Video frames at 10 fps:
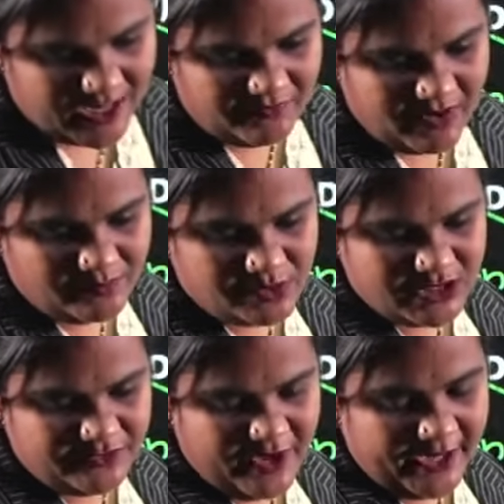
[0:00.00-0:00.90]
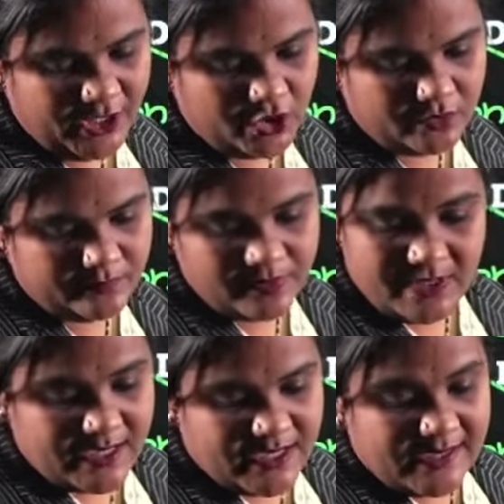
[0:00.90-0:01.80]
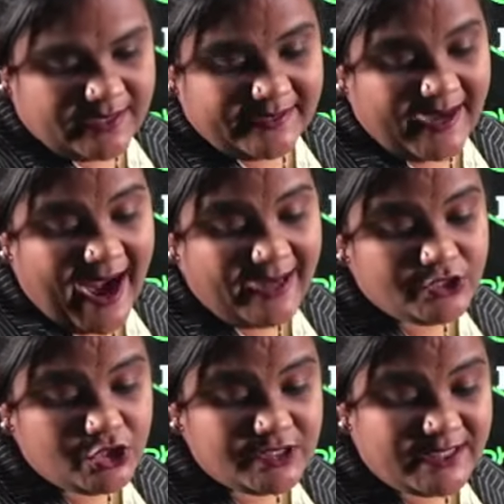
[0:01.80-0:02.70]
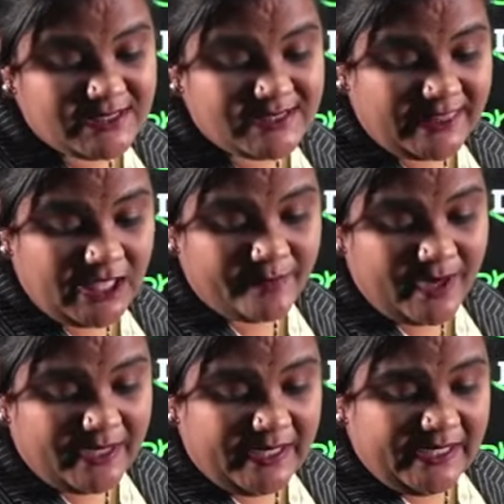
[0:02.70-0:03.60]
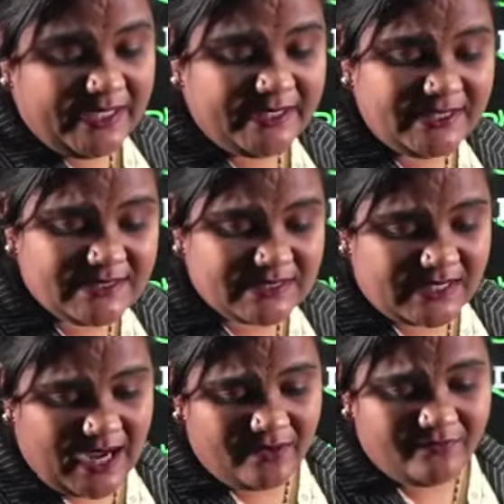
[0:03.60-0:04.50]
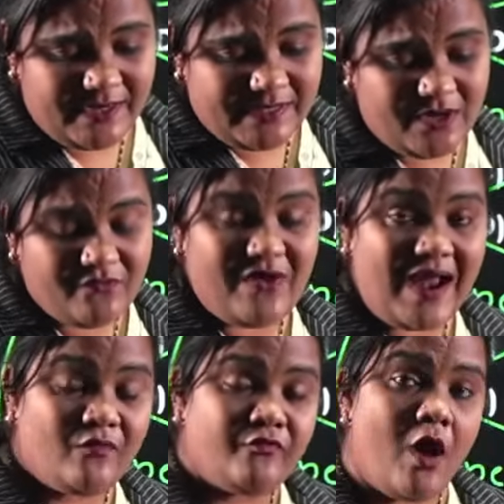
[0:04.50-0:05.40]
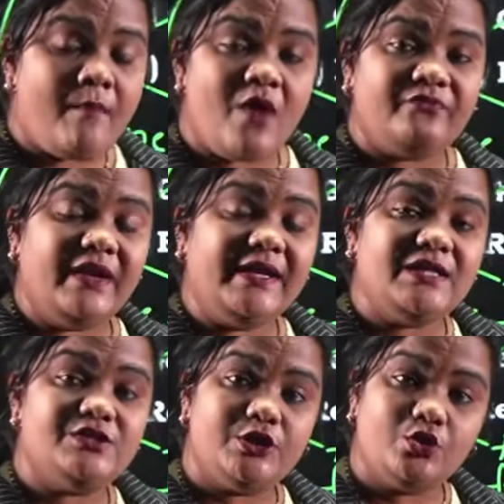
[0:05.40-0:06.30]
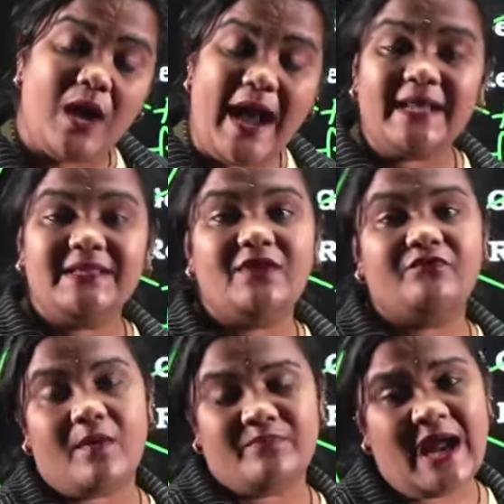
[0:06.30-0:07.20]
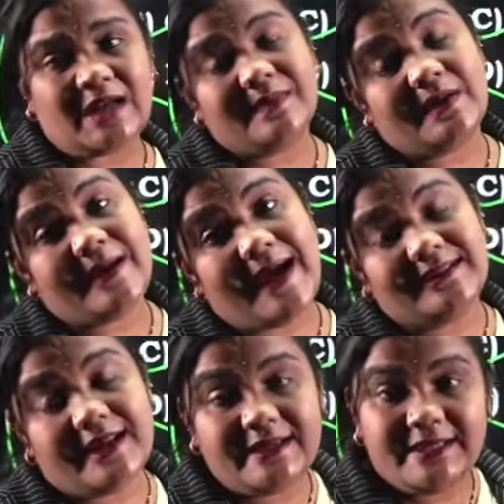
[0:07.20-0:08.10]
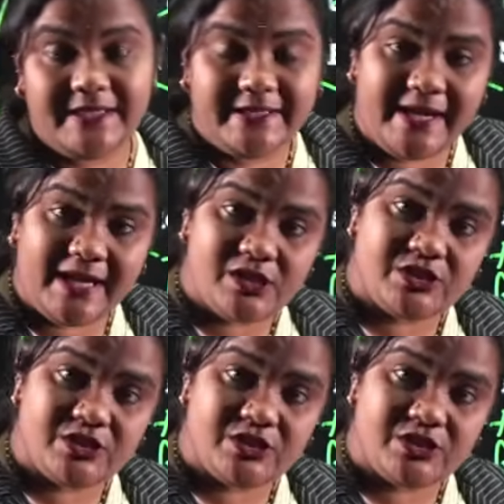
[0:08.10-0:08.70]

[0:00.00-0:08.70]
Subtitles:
Vamshi, very good. Transducer is nothing but it is converting one form of energy to another form. That may be either heat energy